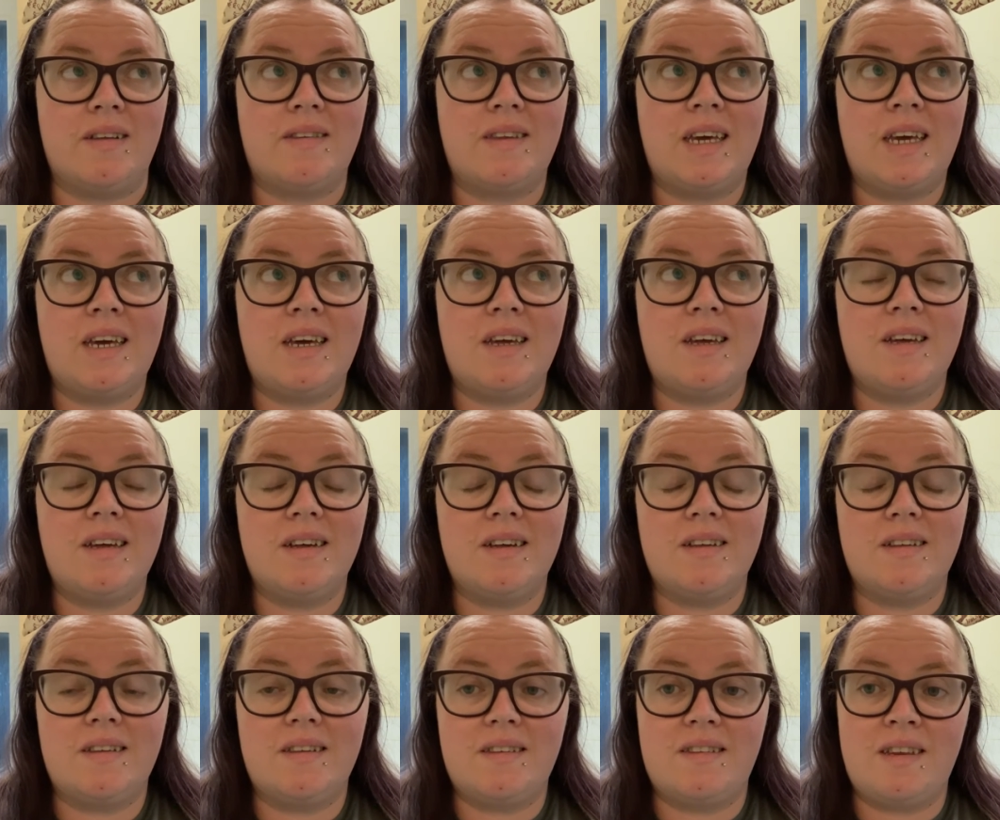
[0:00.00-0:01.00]
Day
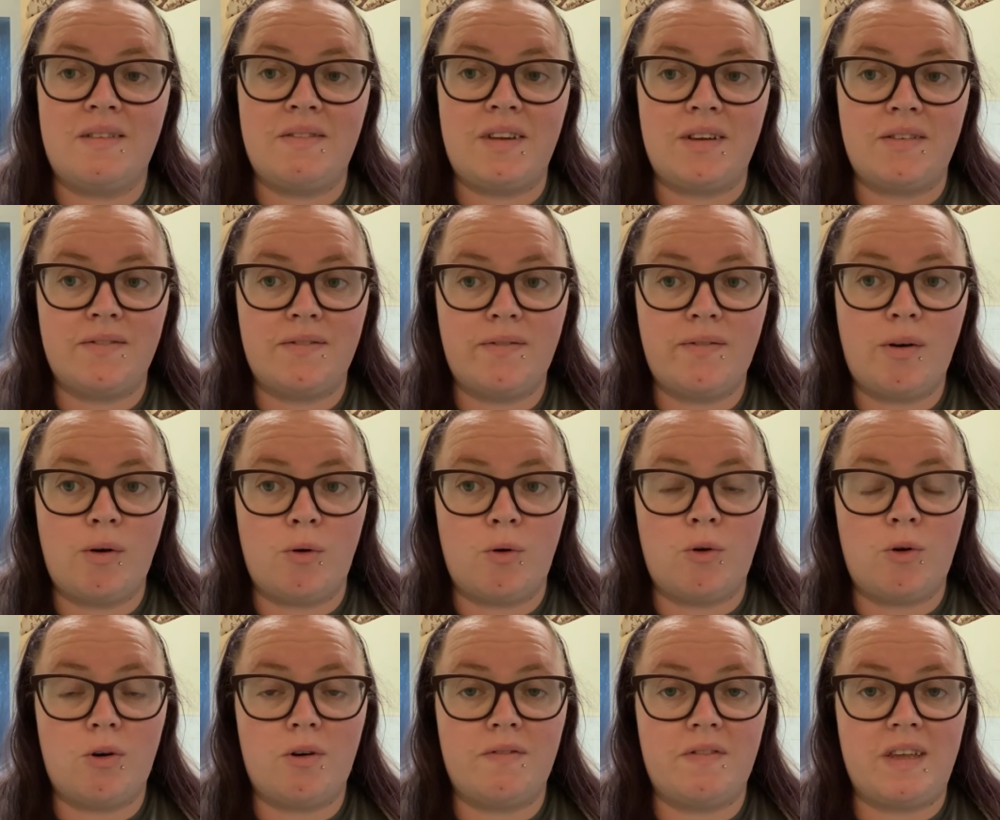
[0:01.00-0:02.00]

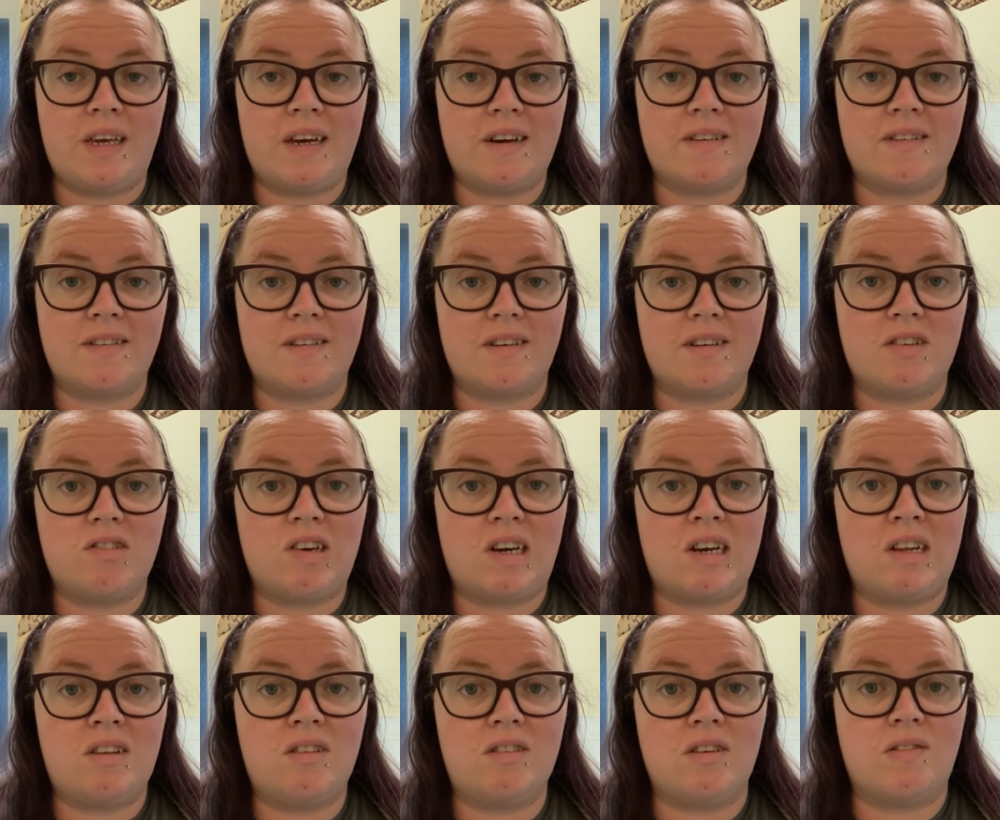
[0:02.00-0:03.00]
74 of the exercise
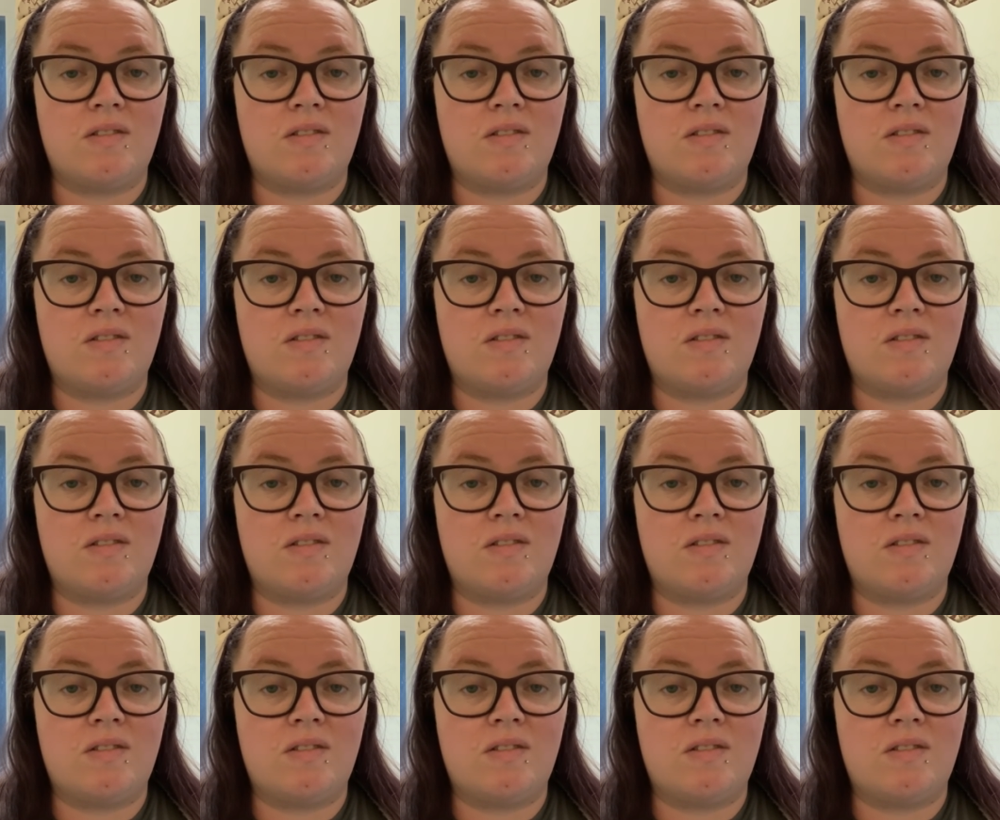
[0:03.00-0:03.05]
challenge.